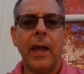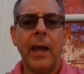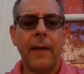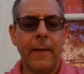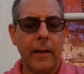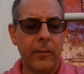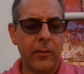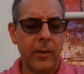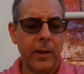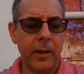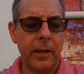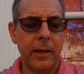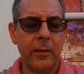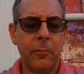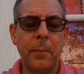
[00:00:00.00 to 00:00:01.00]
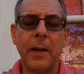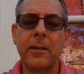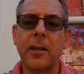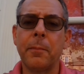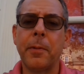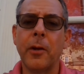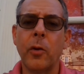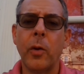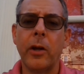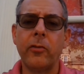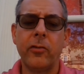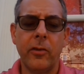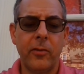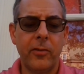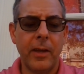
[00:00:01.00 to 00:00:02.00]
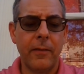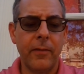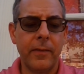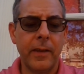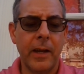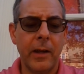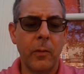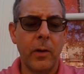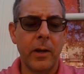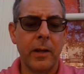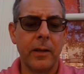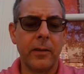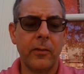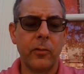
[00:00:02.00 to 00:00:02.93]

And that is picked up in question 7 that I want to